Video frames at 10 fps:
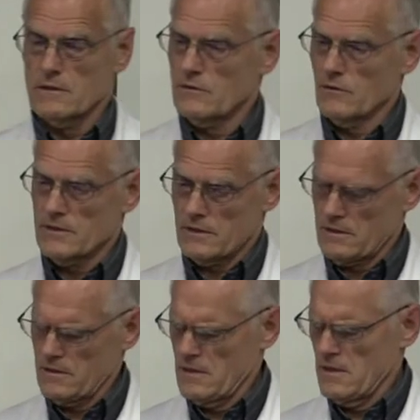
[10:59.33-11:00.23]
So it's a
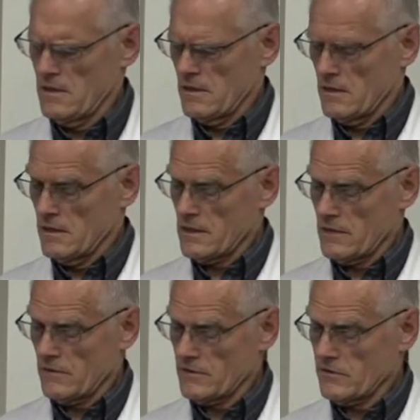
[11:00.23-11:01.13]

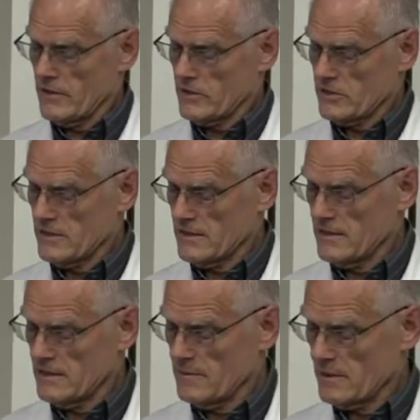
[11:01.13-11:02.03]
kind of strange
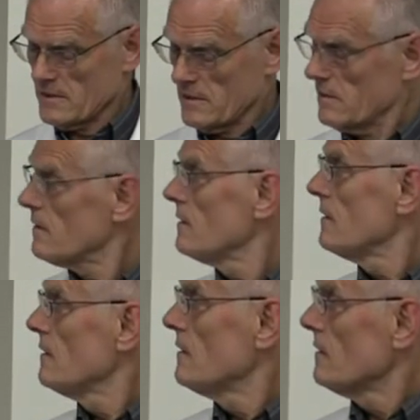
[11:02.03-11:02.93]
disease, but
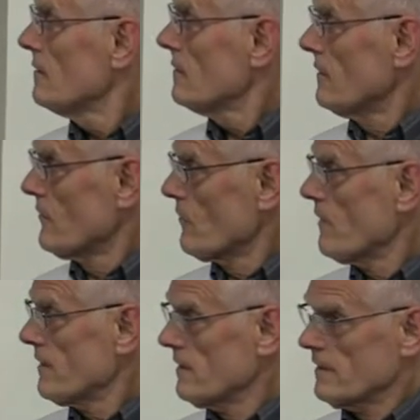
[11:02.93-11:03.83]
if you
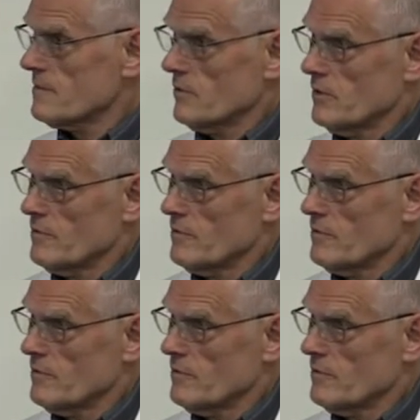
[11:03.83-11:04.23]
find it, it's pretty